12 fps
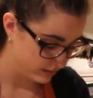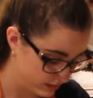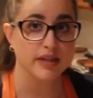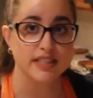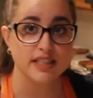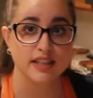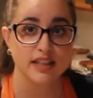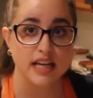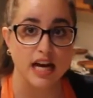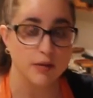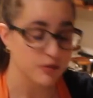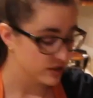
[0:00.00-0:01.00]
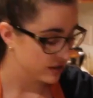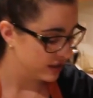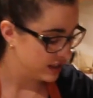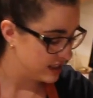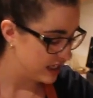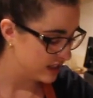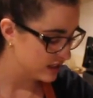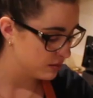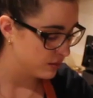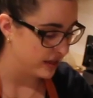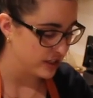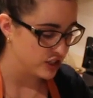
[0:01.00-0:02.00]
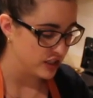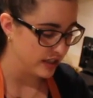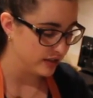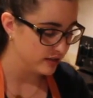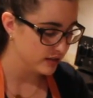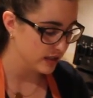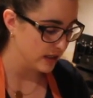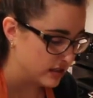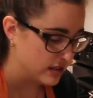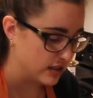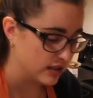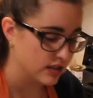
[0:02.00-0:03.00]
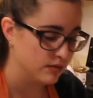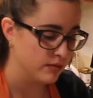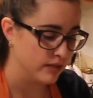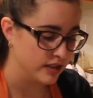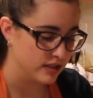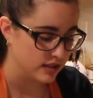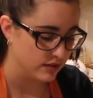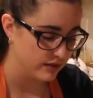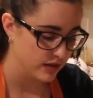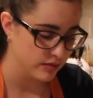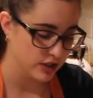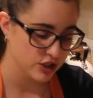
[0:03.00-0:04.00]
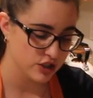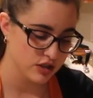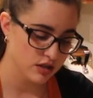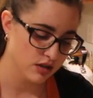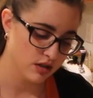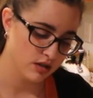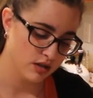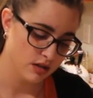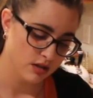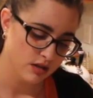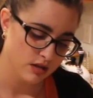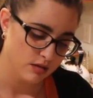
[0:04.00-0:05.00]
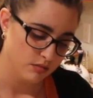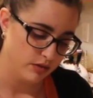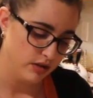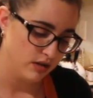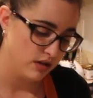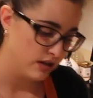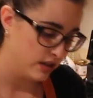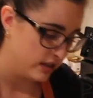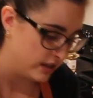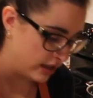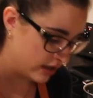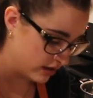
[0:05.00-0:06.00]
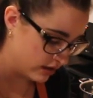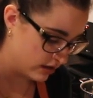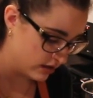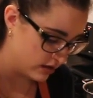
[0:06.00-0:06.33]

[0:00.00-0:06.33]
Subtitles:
Basically now I'm just gonna take some of my shells, take some of my stuffing mixture, put it on in there,